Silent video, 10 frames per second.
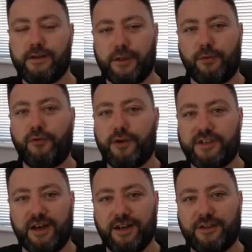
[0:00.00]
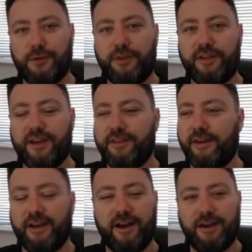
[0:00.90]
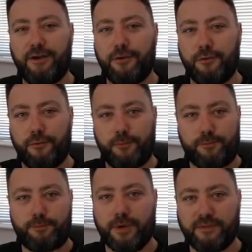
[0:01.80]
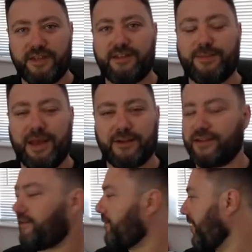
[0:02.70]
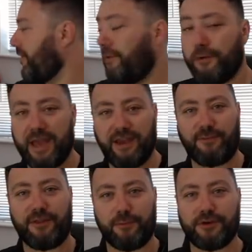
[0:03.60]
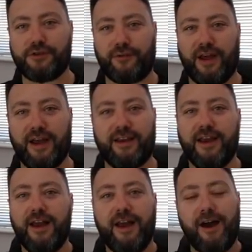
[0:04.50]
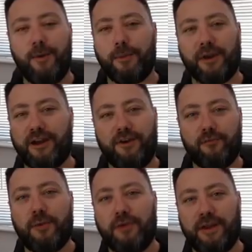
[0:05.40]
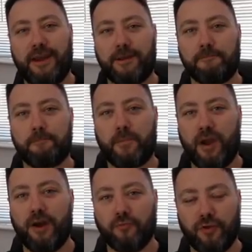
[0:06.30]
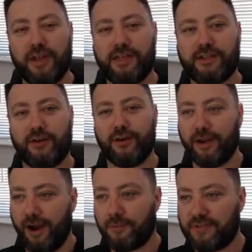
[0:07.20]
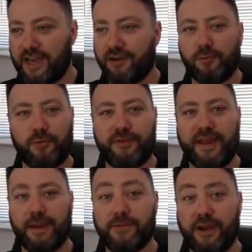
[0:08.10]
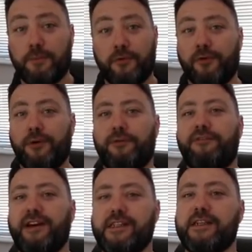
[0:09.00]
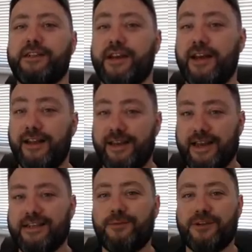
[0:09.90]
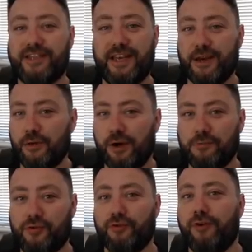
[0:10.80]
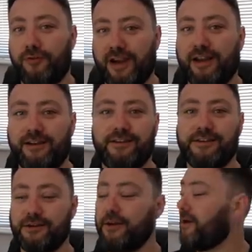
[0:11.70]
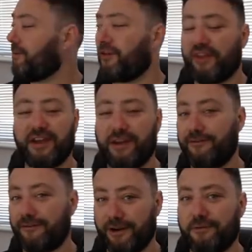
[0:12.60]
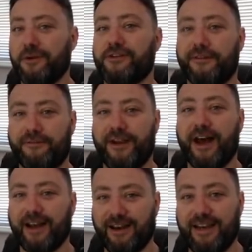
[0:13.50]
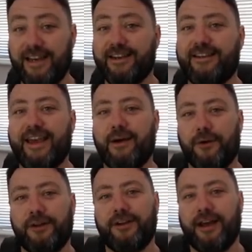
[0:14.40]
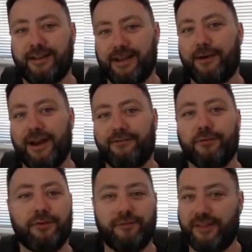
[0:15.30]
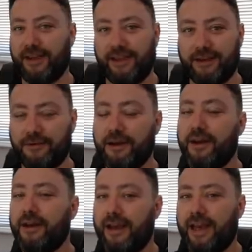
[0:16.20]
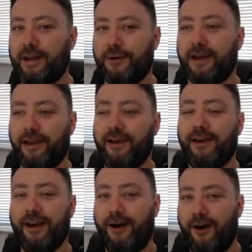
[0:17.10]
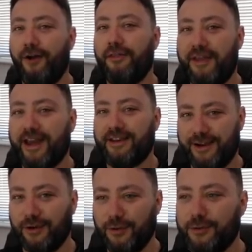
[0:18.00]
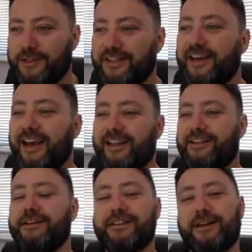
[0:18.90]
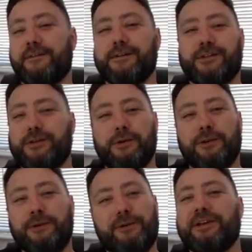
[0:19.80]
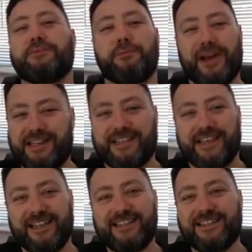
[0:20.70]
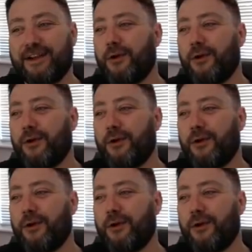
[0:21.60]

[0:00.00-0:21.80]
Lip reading: So before I start, I just want to thank the guy who bumped into me outside the pub who gave me the British flag, but I can't remember your name. I'm really sorry. I'm terrible with names, I'm great with faces. Next time I see you, I'm sure I'll recognise you. But thank you very much for the flag. I needed to get one, and now I have one. Thank you. Anyway, on that note, it turns out that Zulu is racist.